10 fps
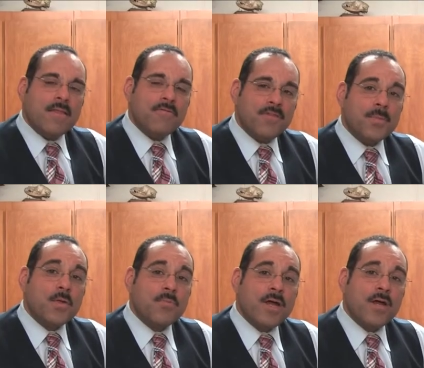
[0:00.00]
The
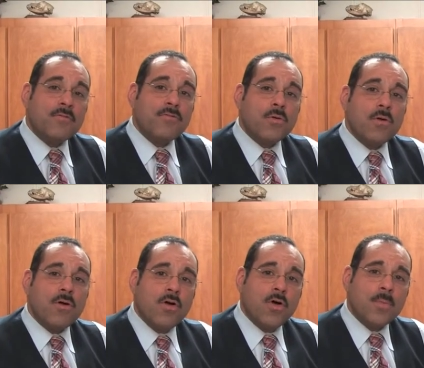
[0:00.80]
Samuel Brown
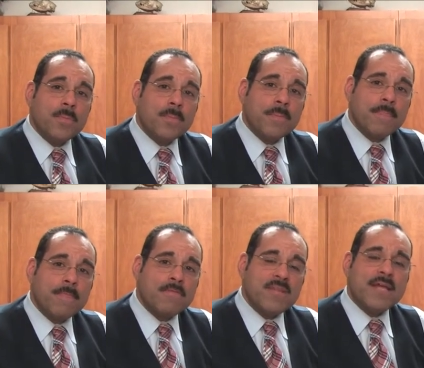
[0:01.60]
Funeral Home
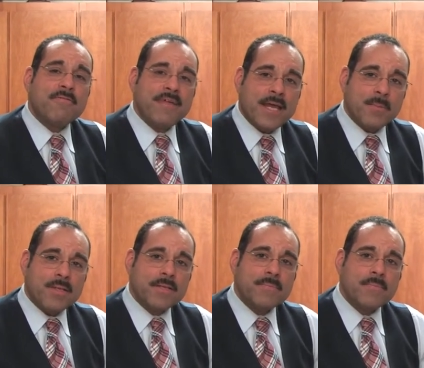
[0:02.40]
is like
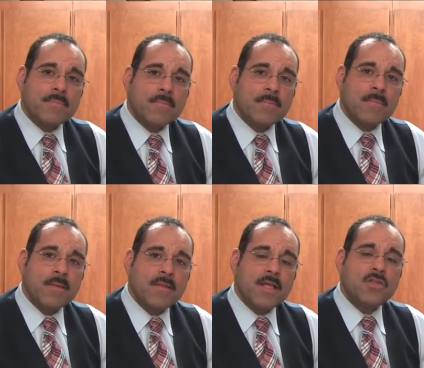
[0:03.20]
family.
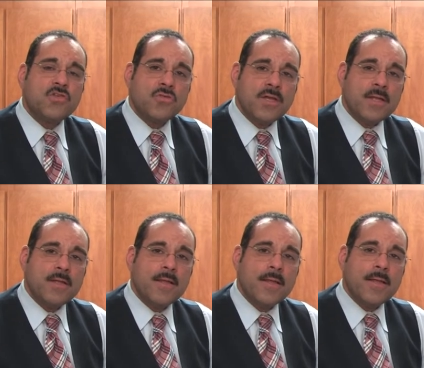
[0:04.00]
They
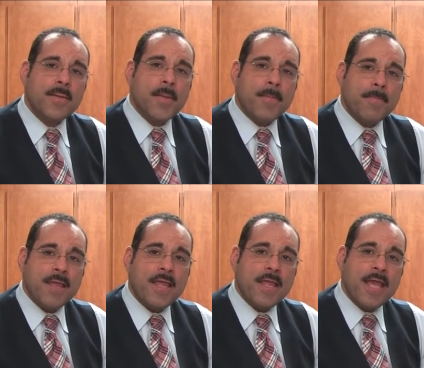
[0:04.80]
treated
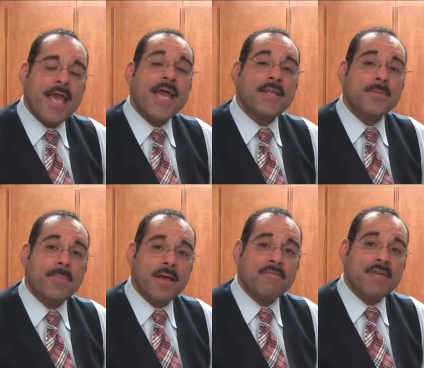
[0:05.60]
me and
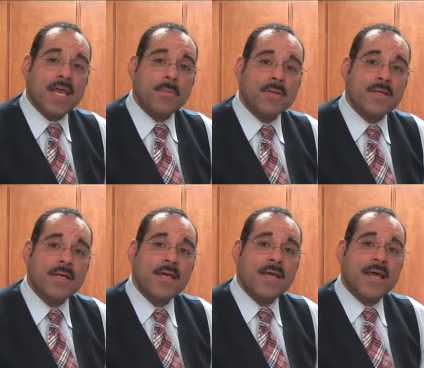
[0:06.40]
my
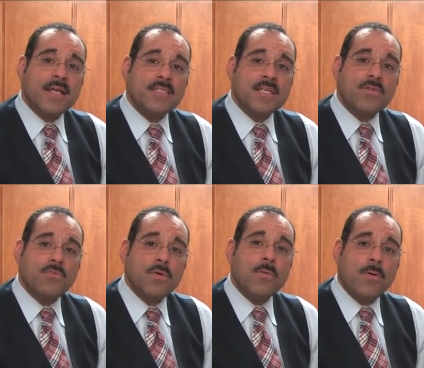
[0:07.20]
family as
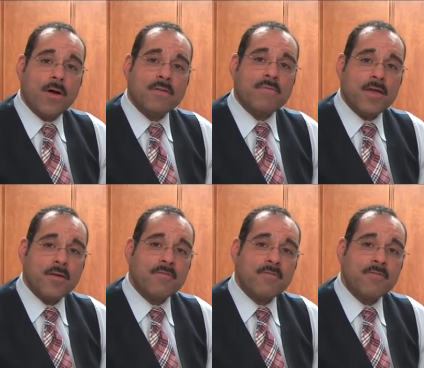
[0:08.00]
if we were part of their